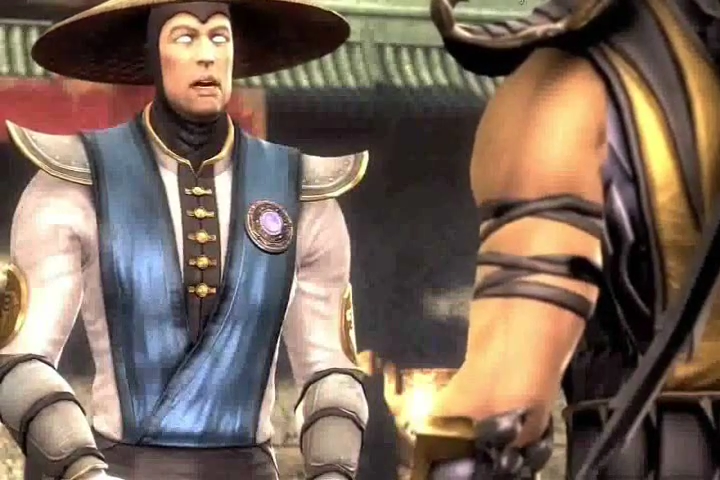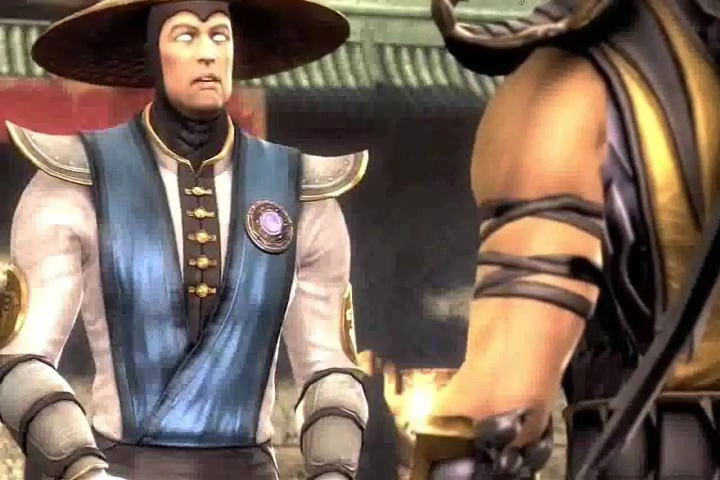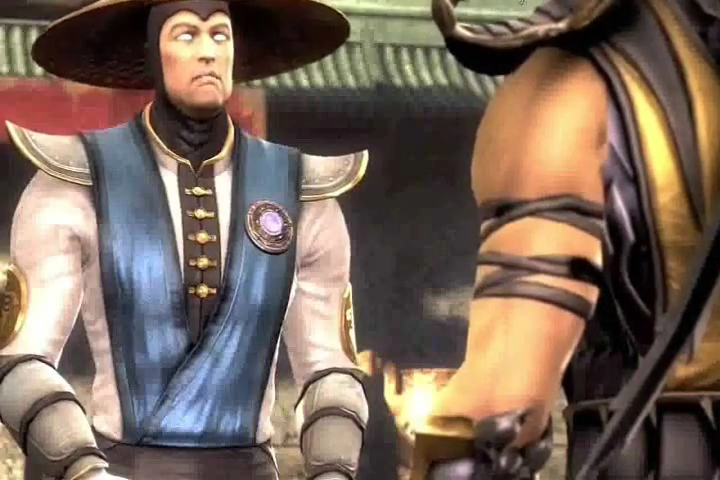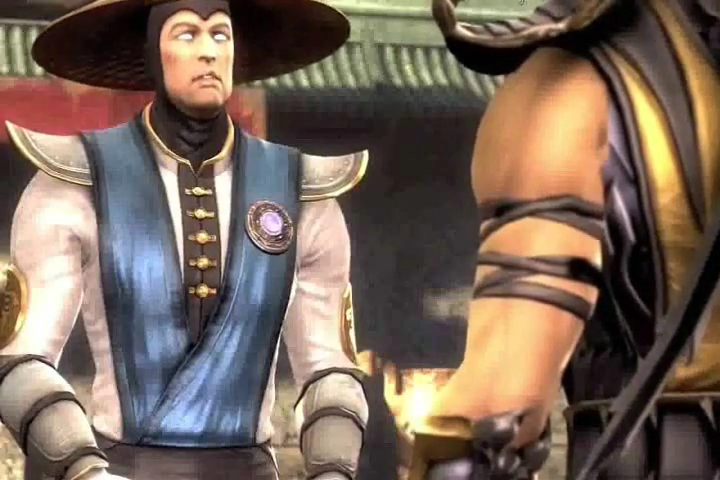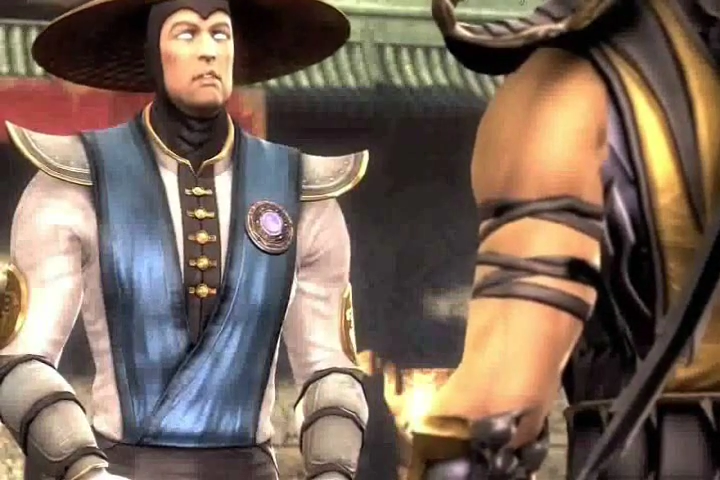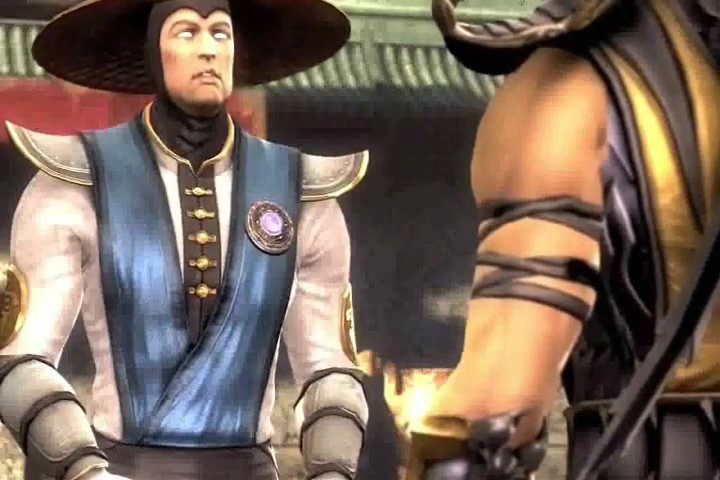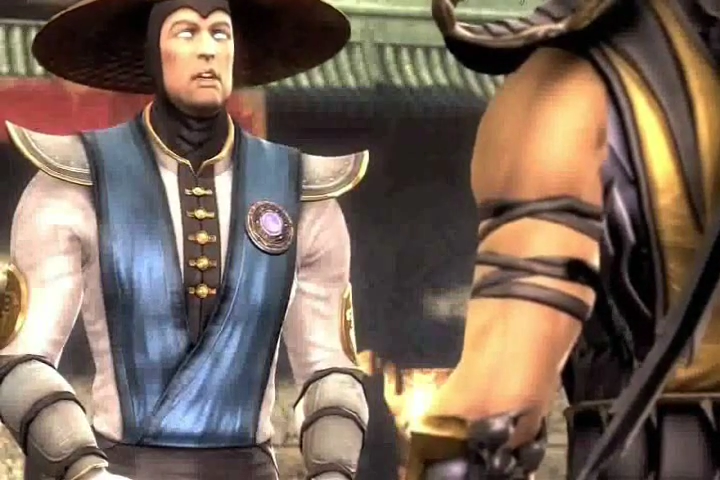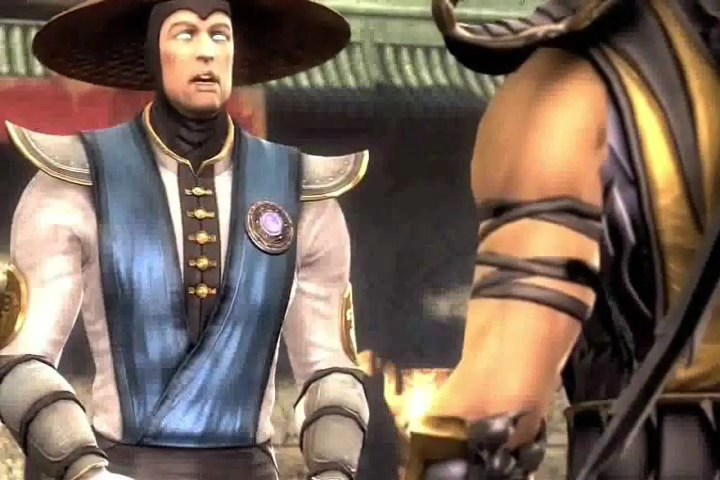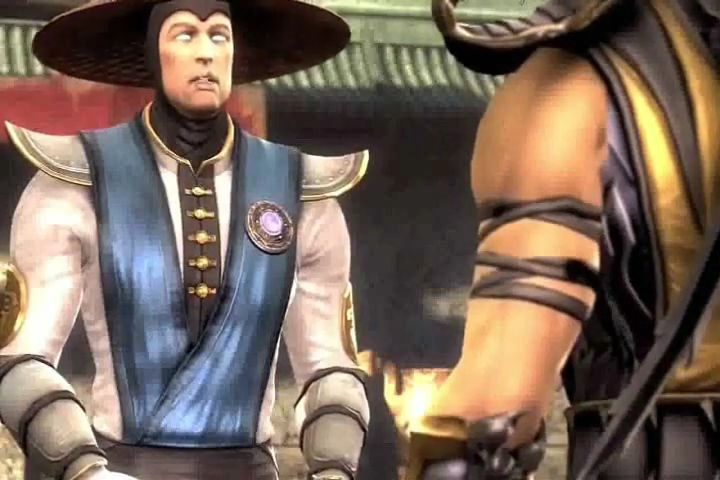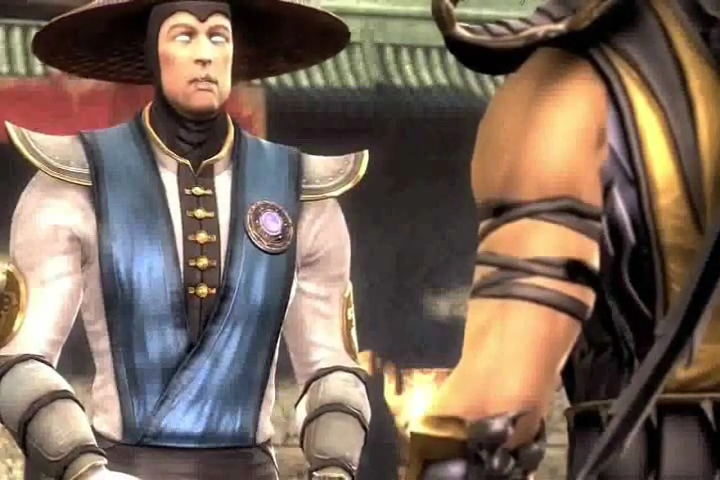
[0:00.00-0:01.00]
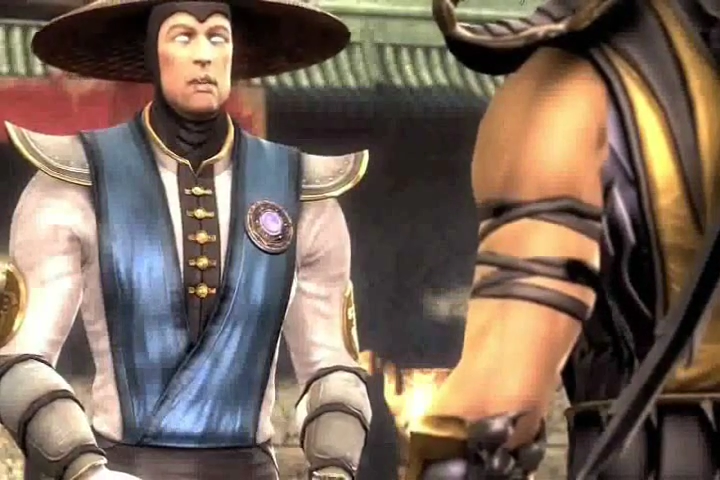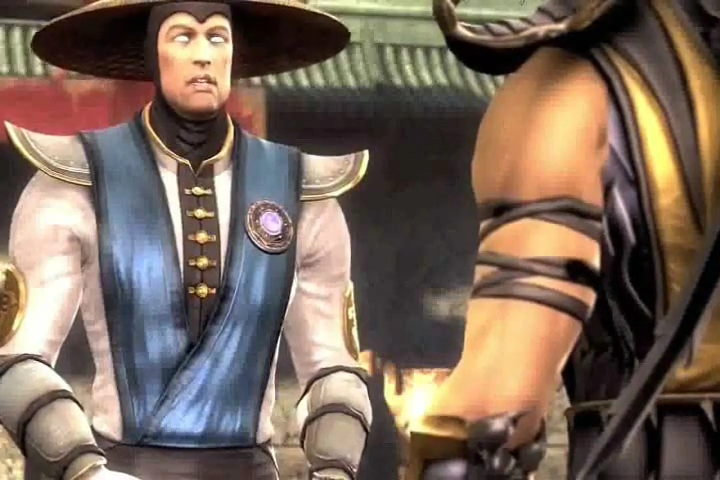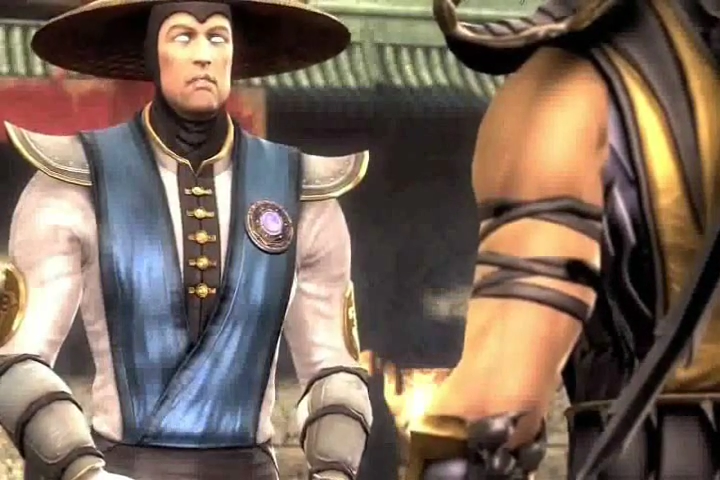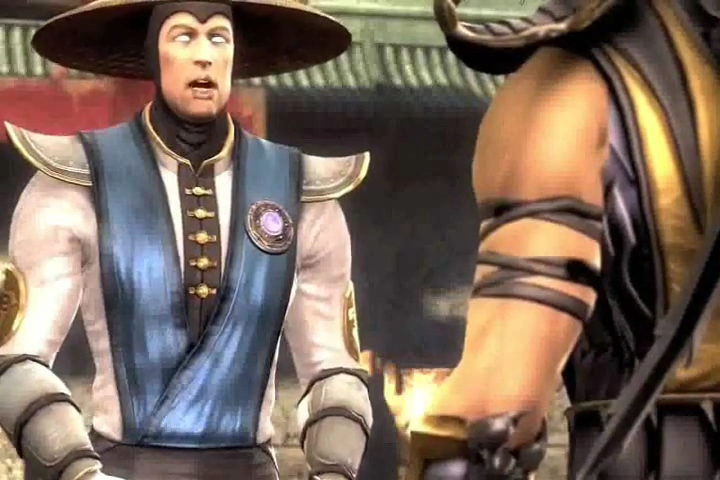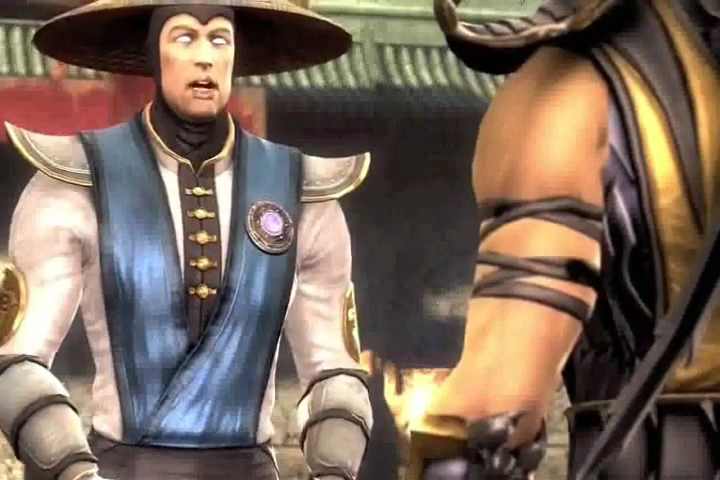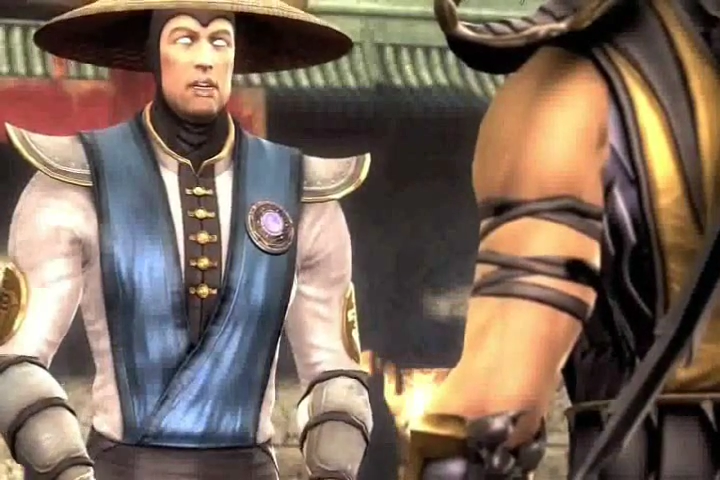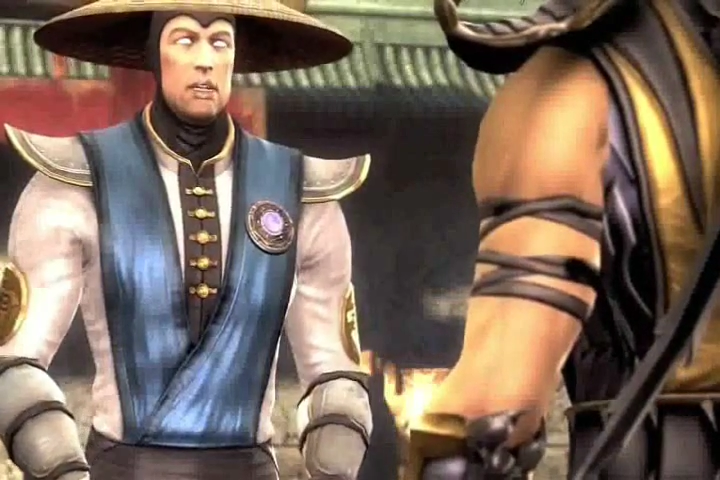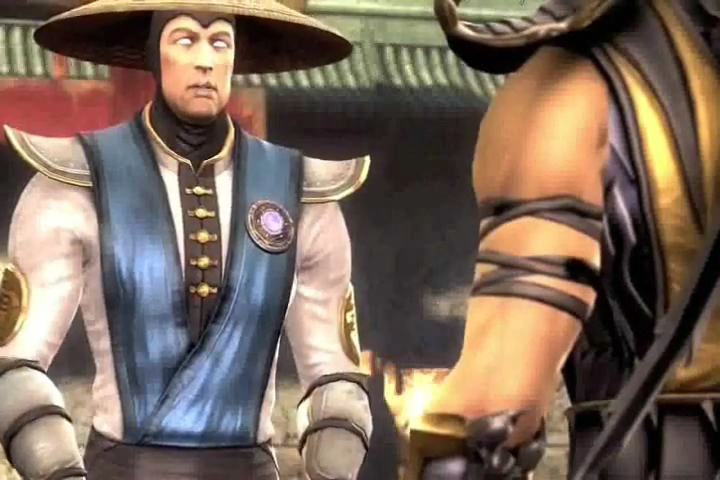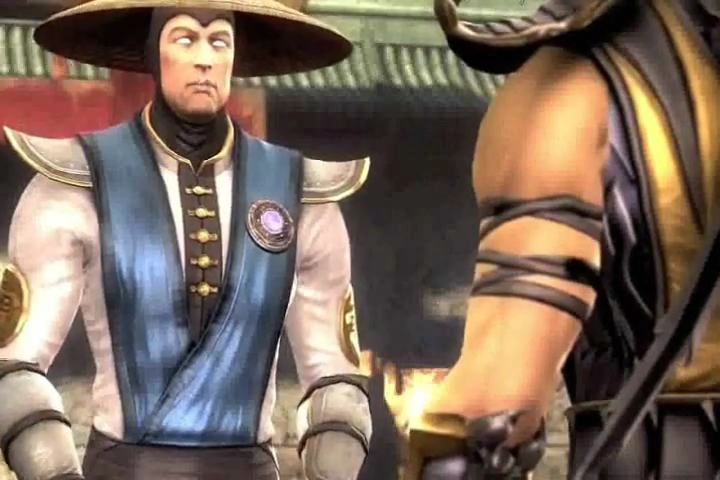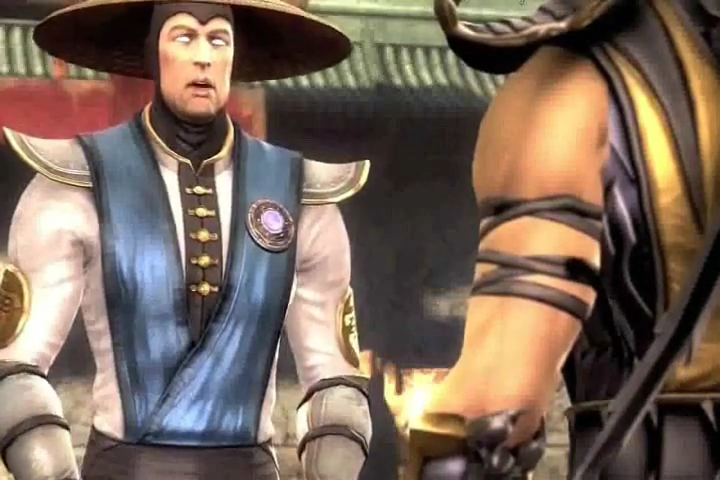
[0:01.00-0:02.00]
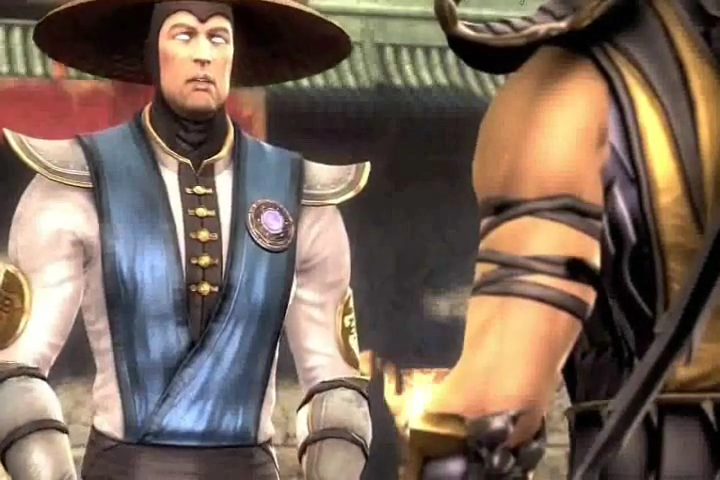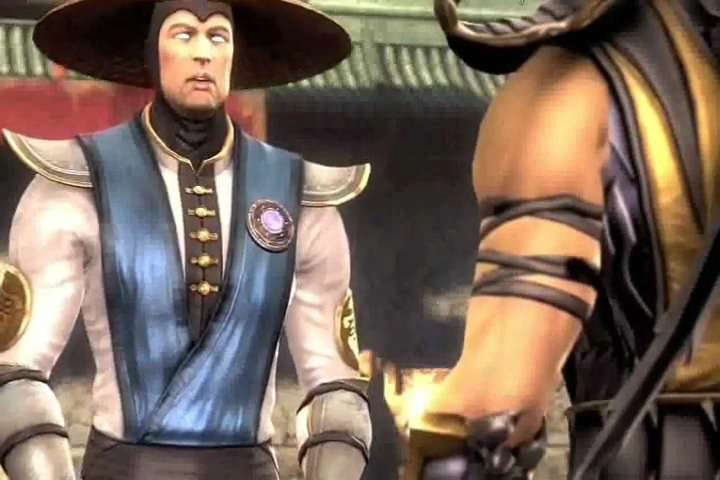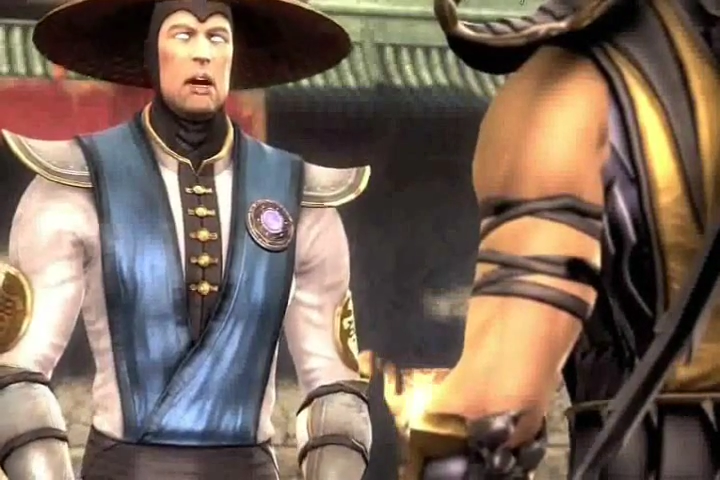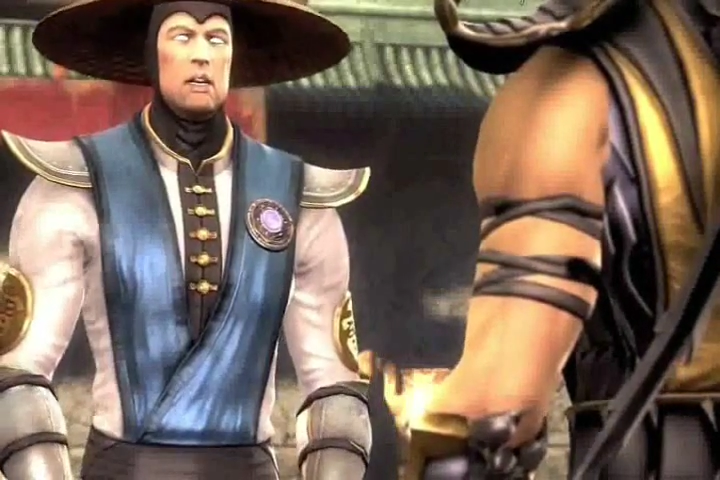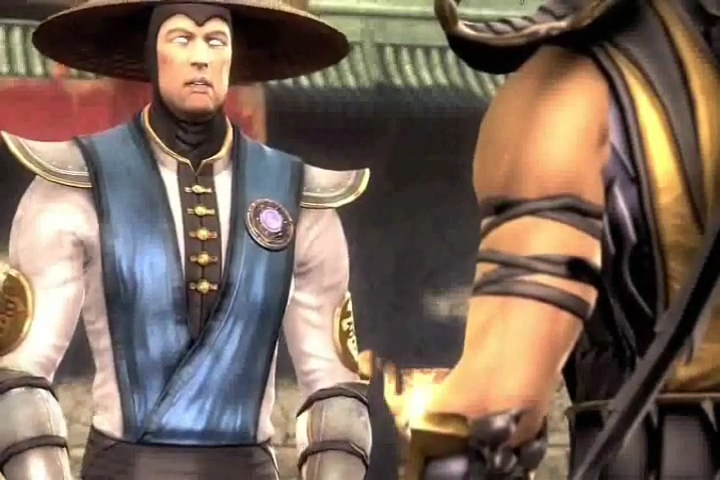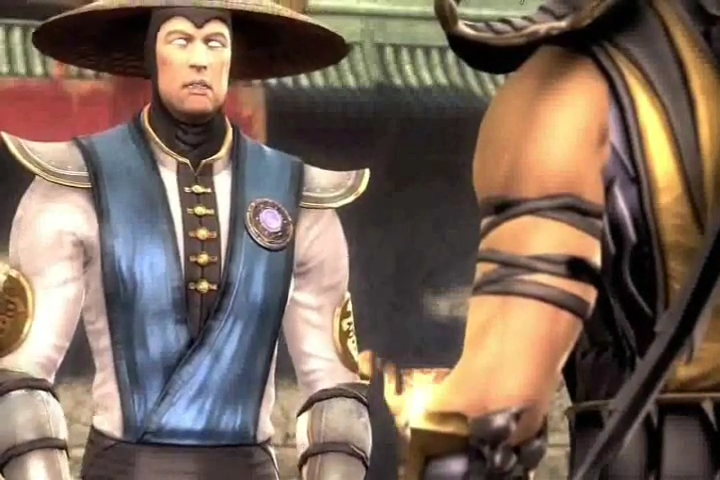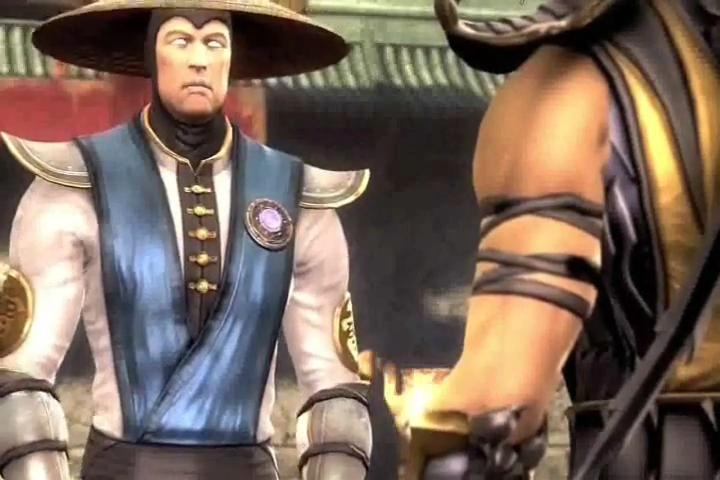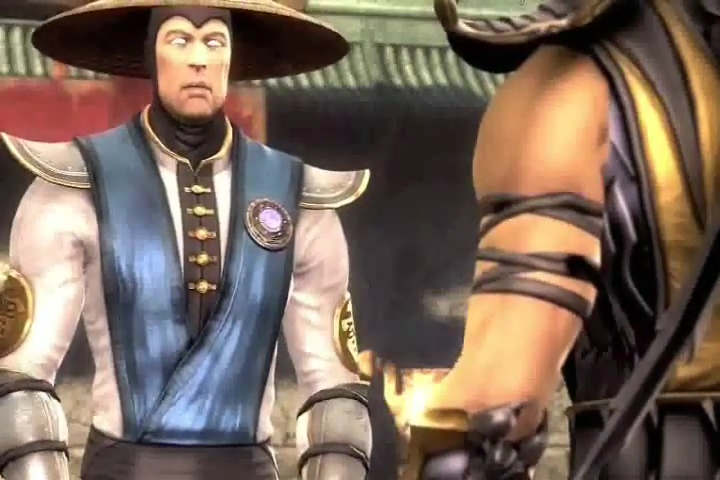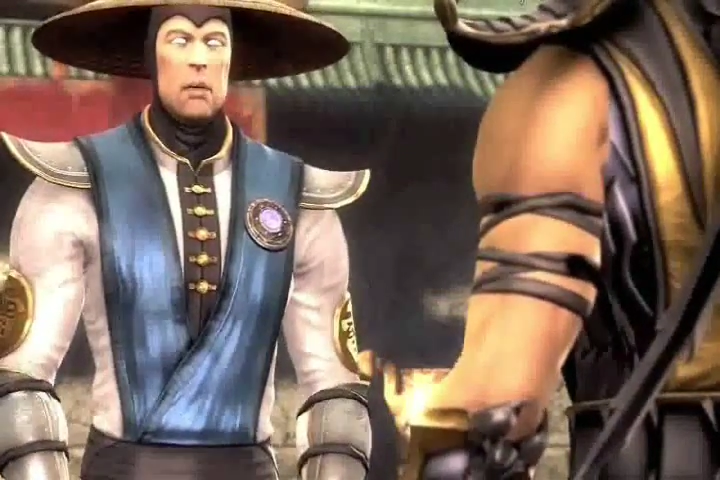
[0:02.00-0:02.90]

I fear his death will give rise to a more treacherous